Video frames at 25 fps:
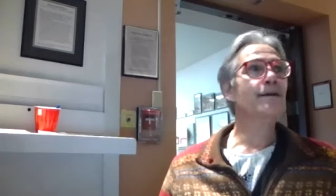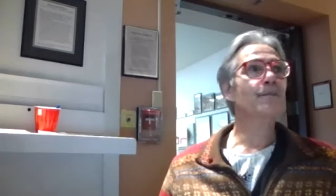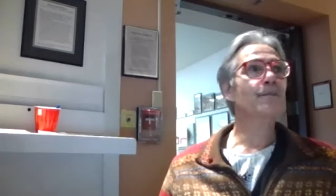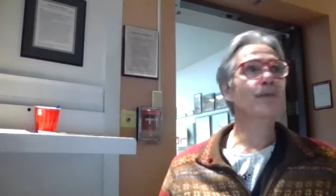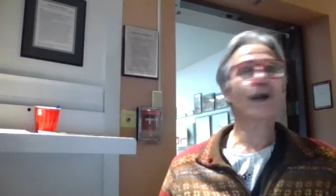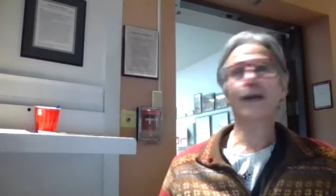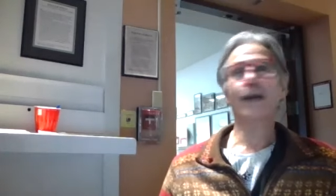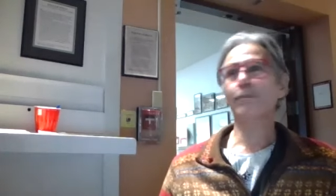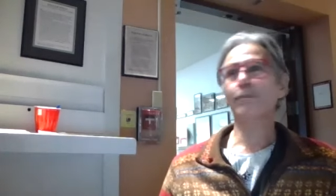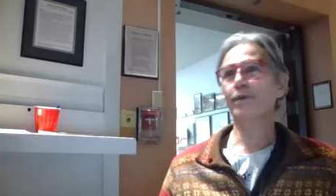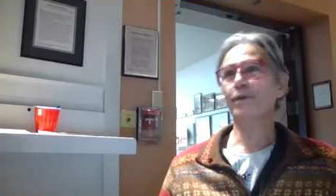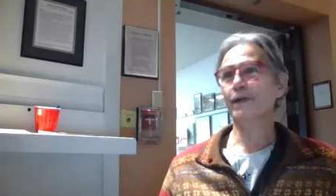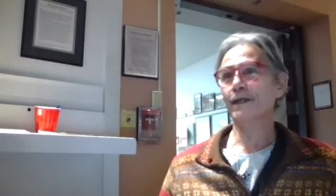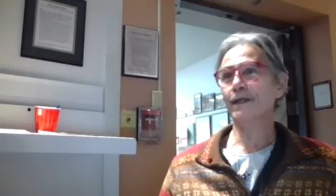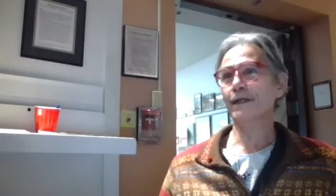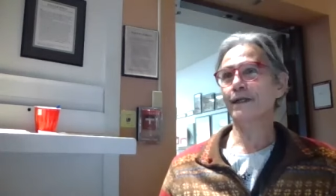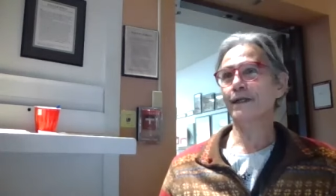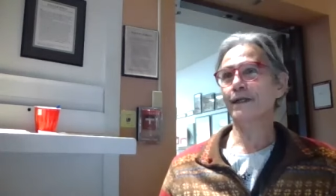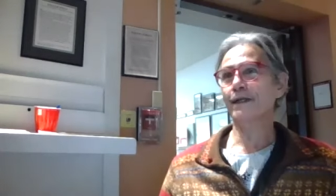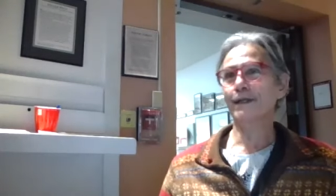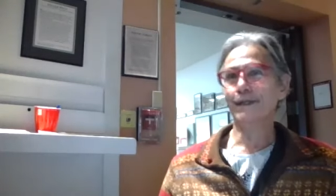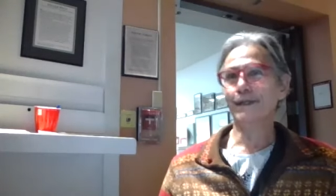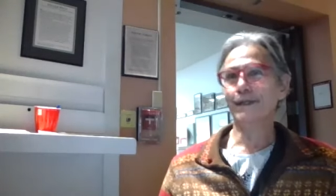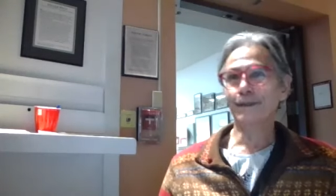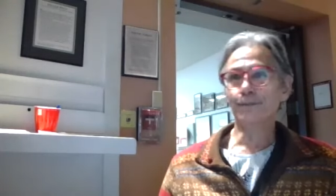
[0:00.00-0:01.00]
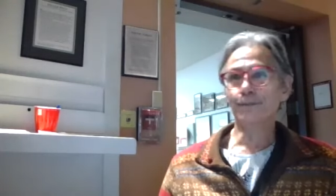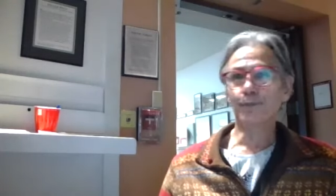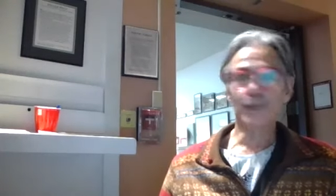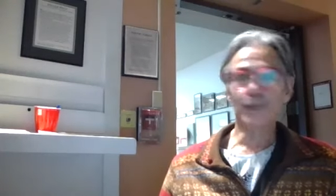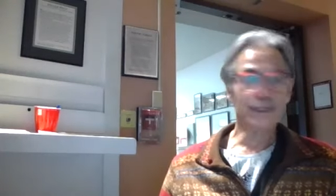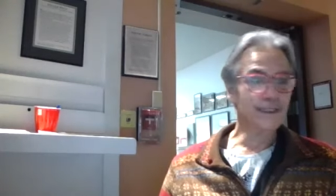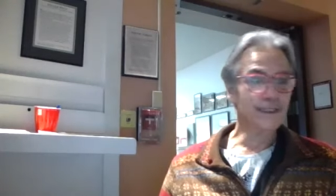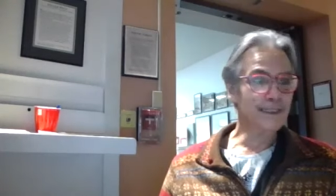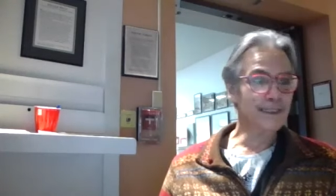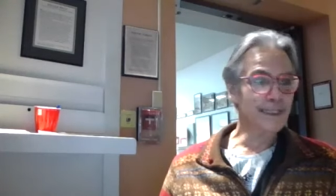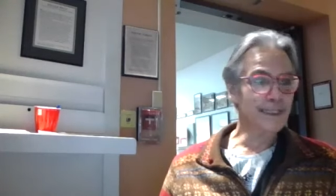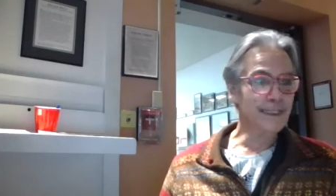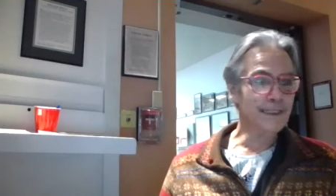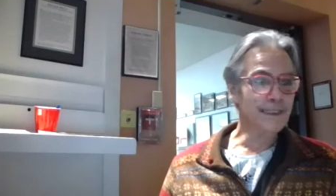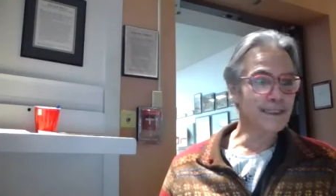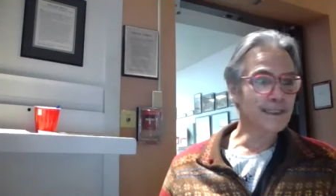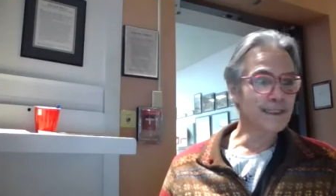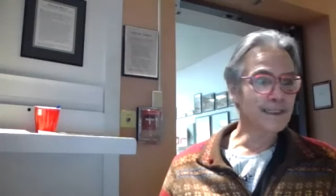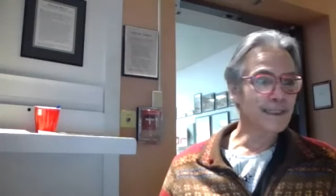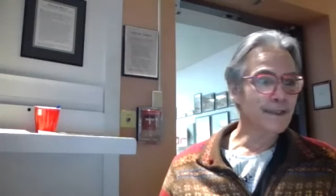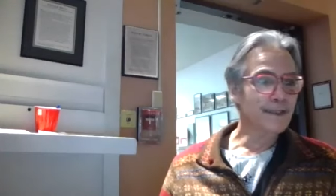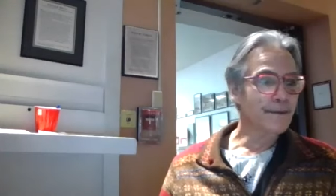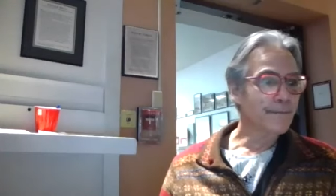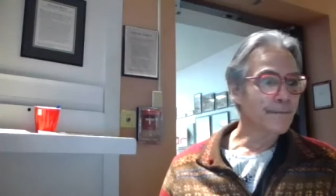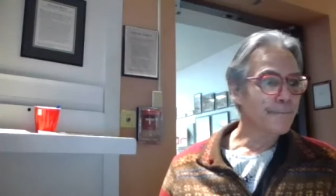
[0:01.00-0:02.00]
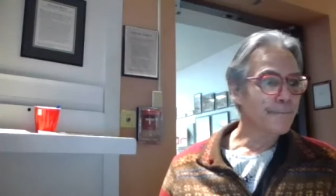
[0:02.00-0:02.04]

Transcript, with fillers: property, and prestige,